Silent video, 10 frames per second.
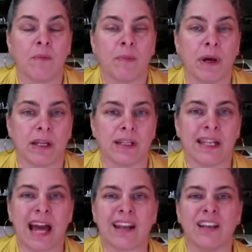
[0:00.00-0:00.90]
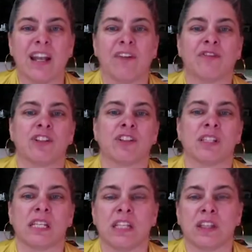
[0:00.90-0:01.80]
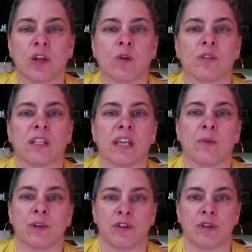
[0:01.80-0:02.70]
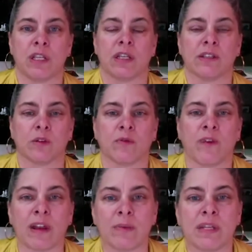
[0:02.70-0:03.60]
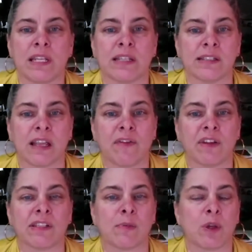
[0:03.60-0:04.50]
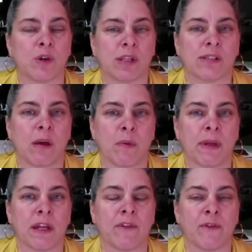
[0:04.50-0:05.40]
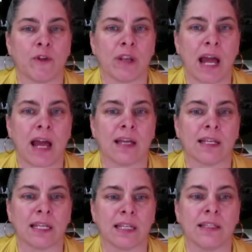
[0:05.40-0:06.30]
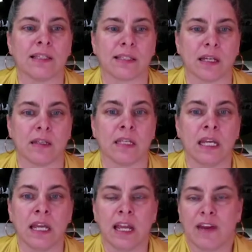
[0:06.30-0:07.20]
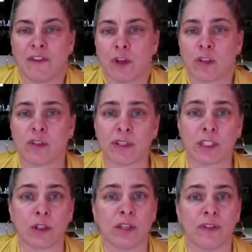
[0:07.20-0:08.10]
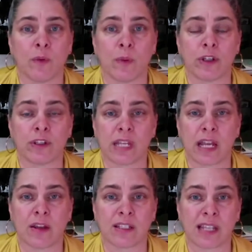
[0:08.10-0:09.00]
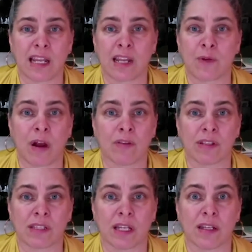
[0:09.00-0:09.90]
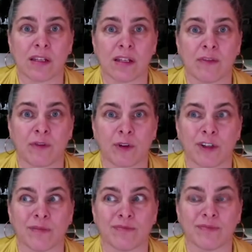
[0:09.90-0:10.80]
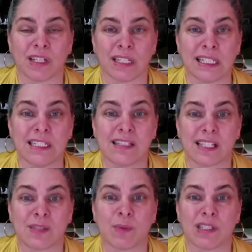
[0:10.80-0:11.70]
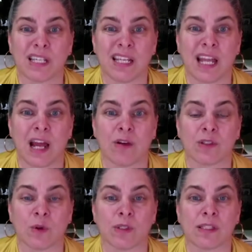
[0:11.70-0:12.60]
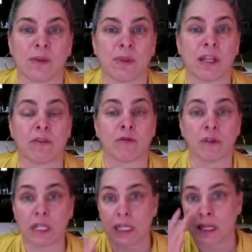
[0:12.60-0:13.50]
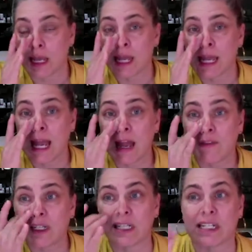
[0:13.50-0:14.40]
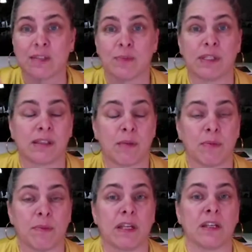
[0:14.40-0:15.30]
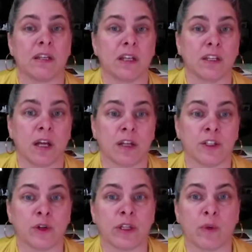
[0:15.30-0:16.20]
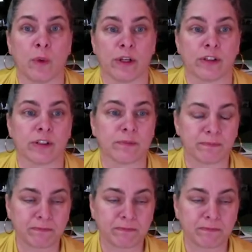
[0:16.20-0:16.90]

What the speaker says: but not enough just to eat those to get what you need. So vitamin D is definitely something you need to supplement if you're not in the sun. And for those of us who live in a winter state, it's not like we're out in the sun for least 6 months anyhow. So it's something that really heavily needs to be supplemented during the winters.